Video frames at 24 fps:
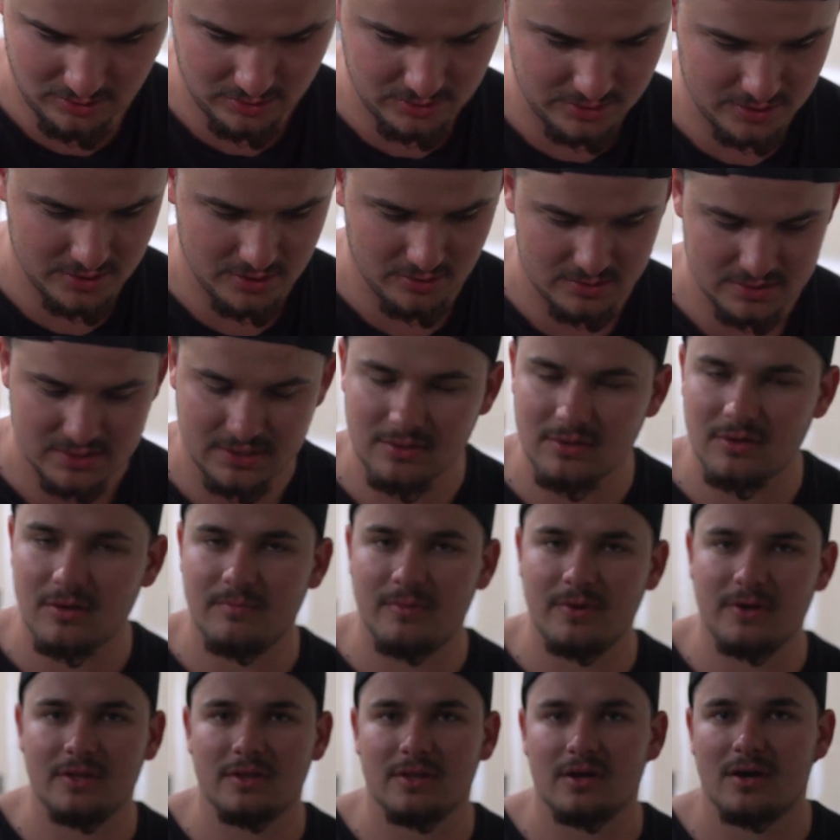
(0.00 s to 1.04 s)
only goes a little
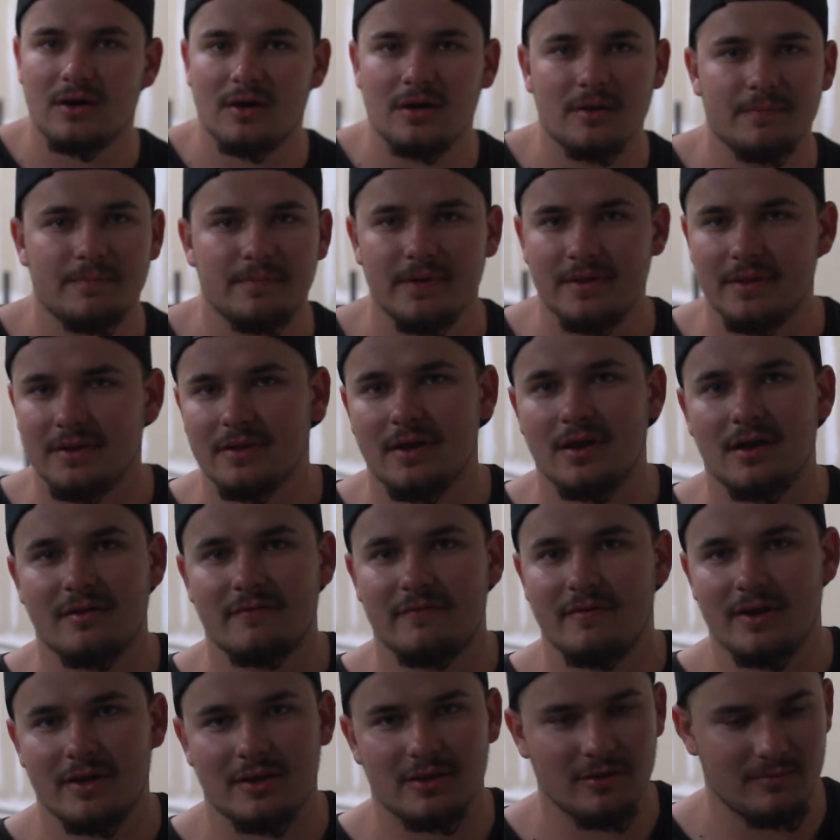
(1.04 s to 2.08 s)
bit in the carpet, and you gotta
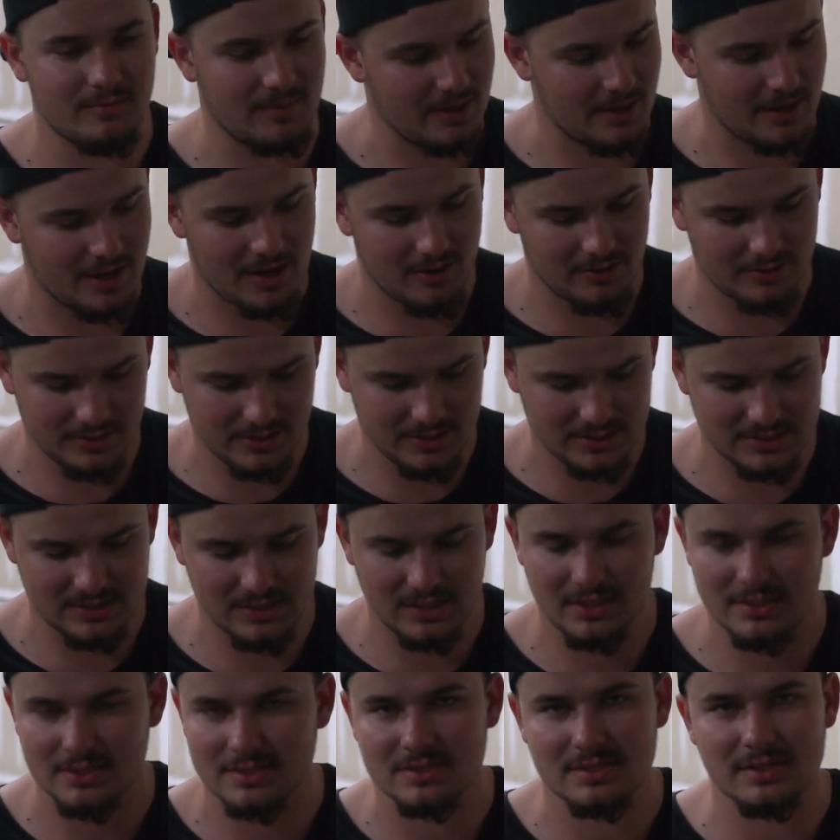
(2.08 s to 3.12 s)
vacuum it out, and that's
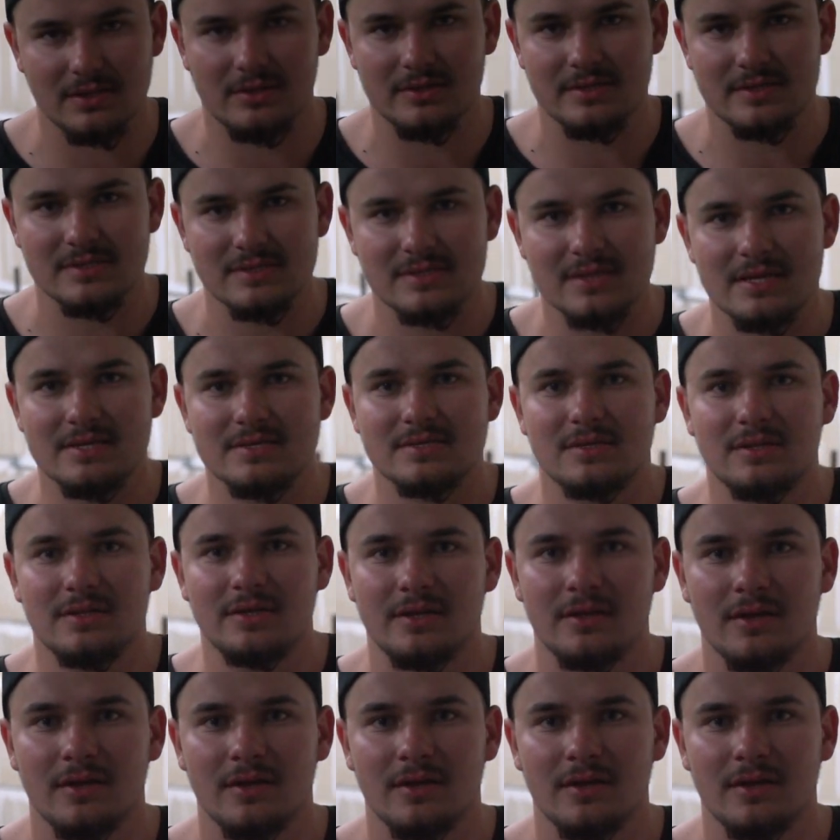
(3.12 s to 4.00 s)
it. It still stays clean.